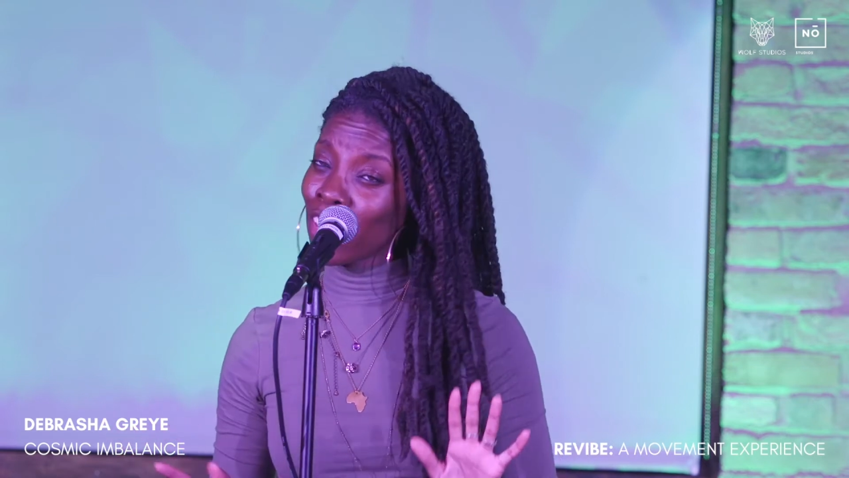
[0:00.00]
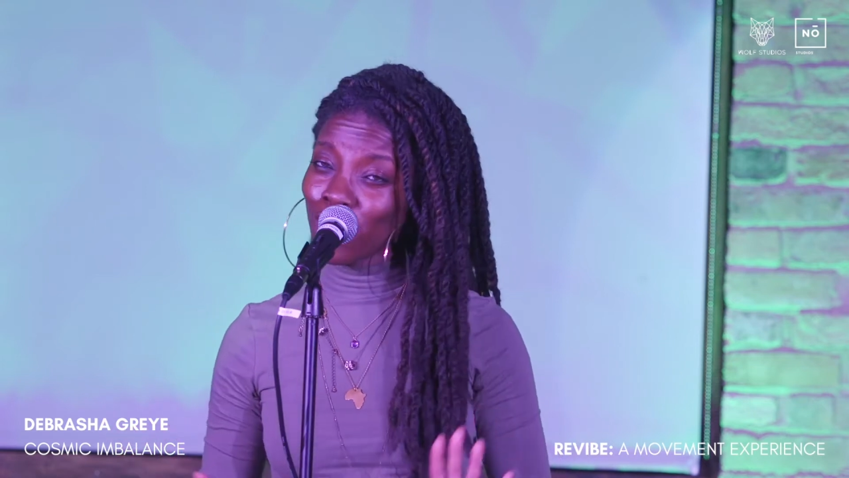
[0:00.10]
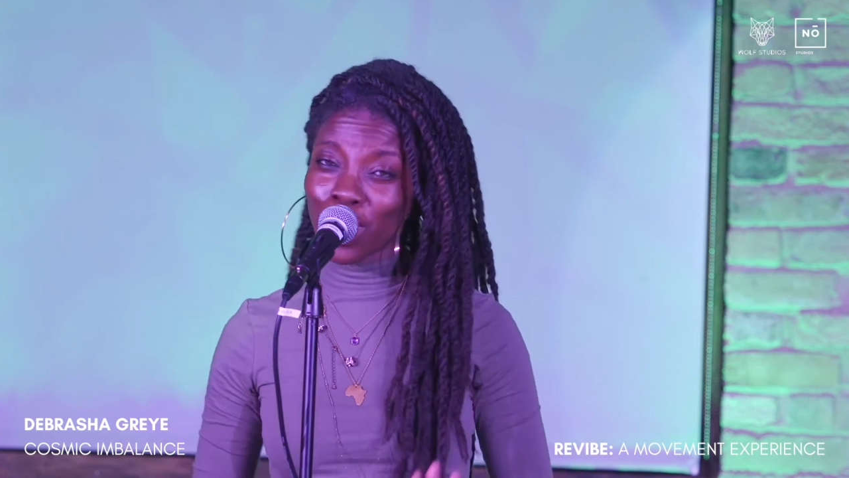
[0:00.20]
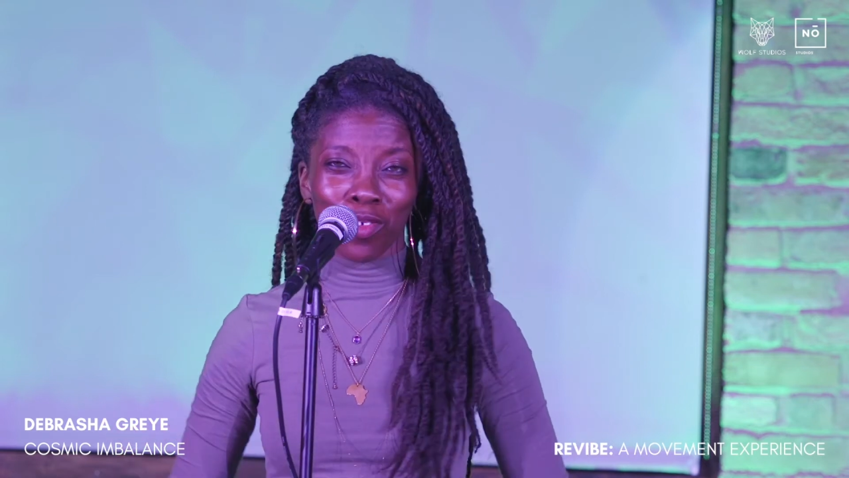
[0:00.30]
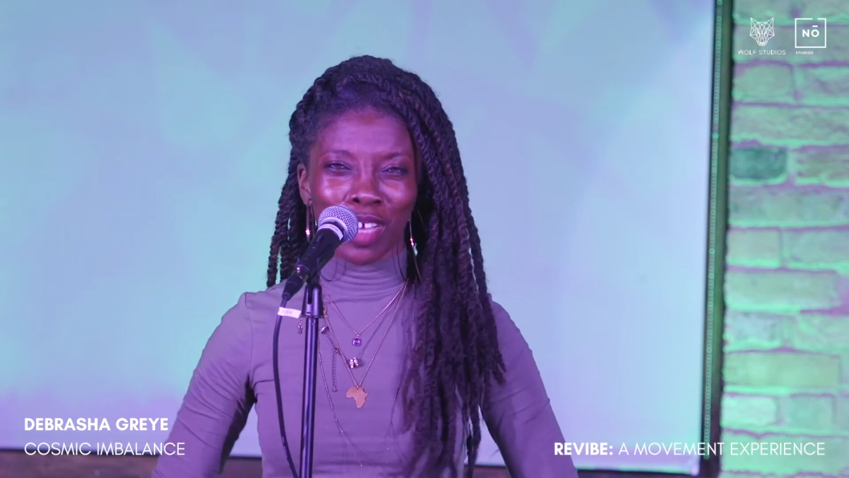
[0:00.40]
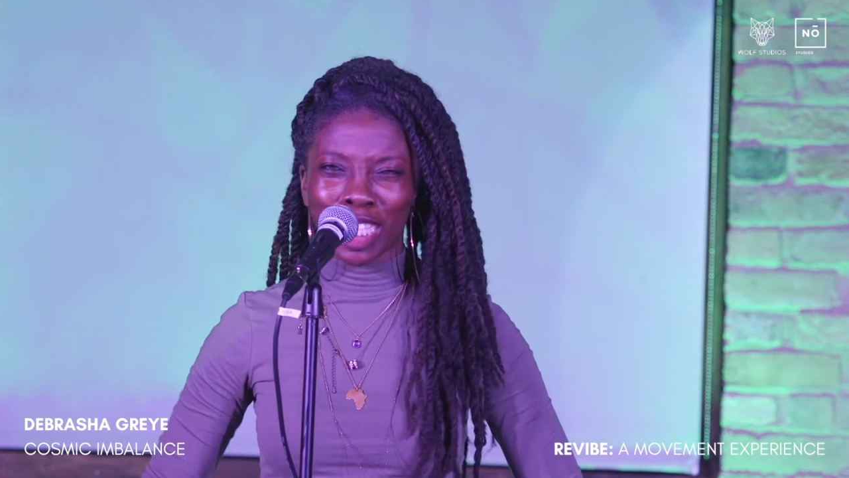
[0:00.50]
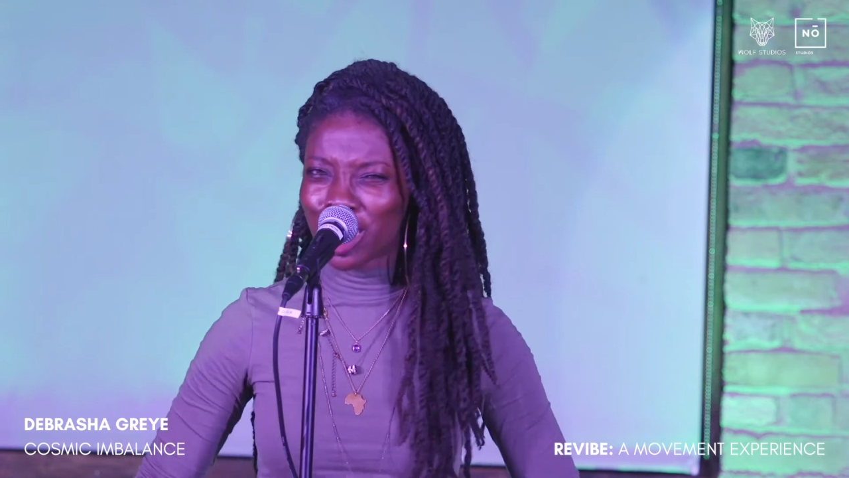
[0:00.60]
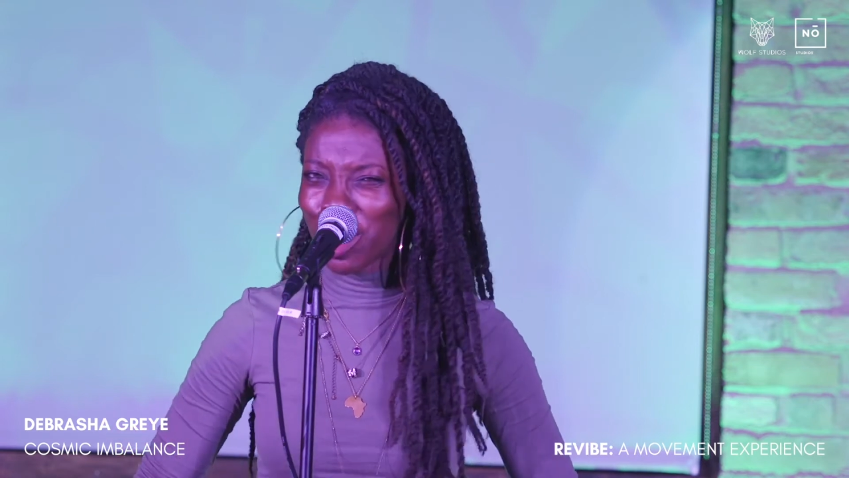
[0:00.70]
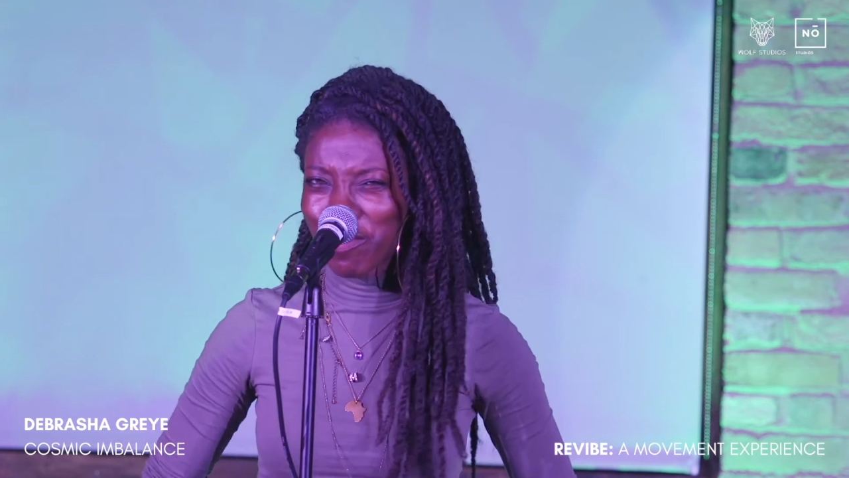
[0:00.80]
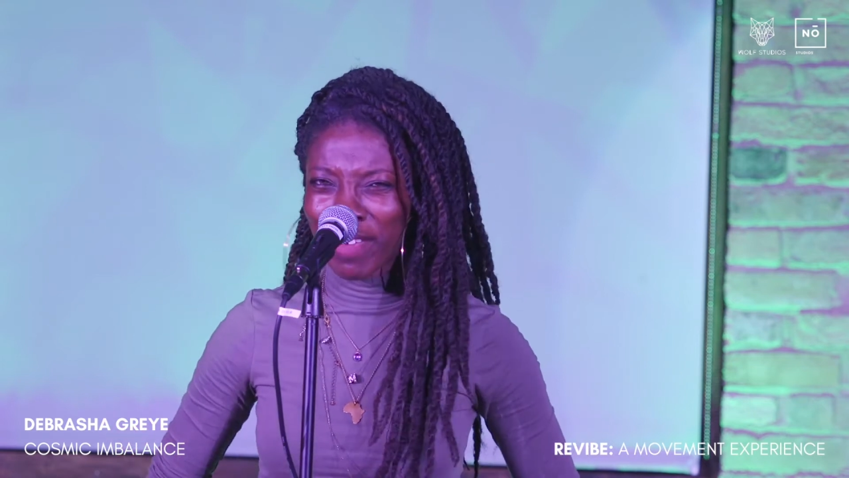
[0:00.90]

if there was no